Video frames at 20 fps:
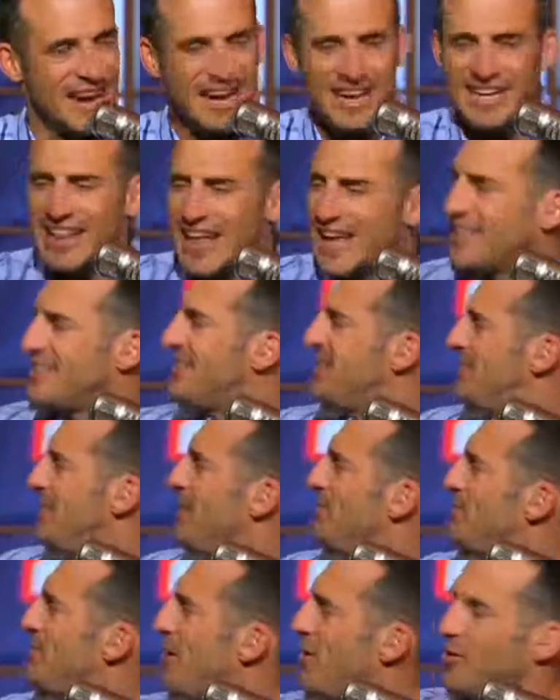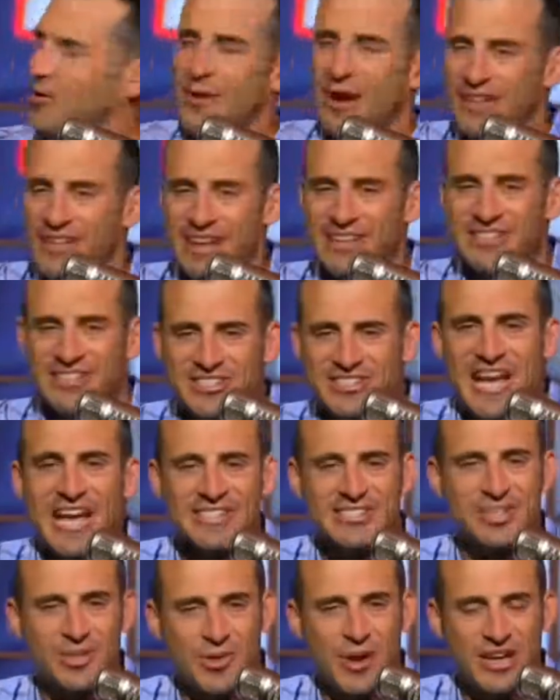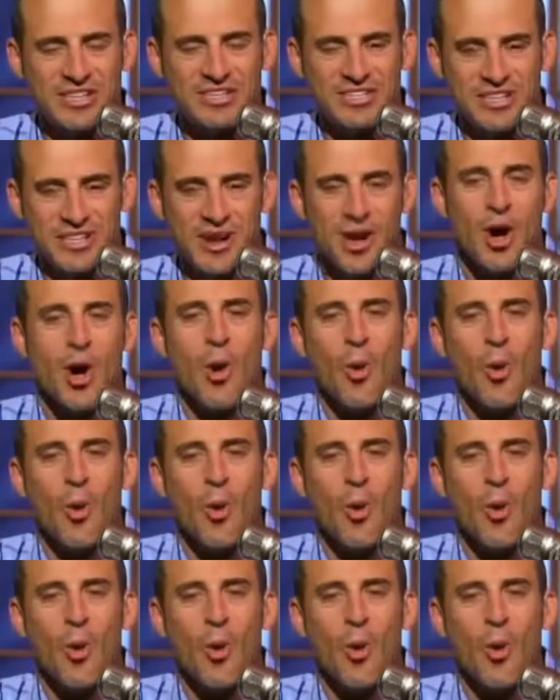right? He tiptoed around, just ask the question.